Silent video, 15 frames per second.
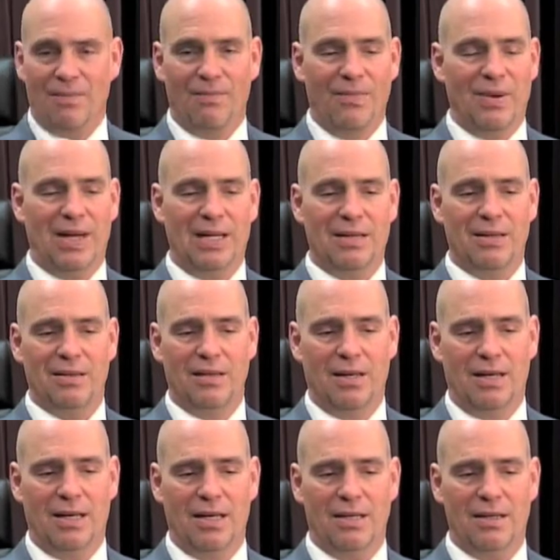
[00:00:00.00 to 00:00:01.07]
but
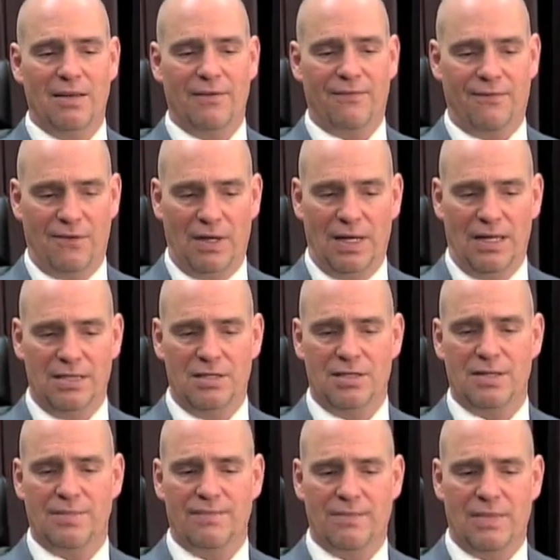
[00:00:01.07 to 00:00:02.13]
the floods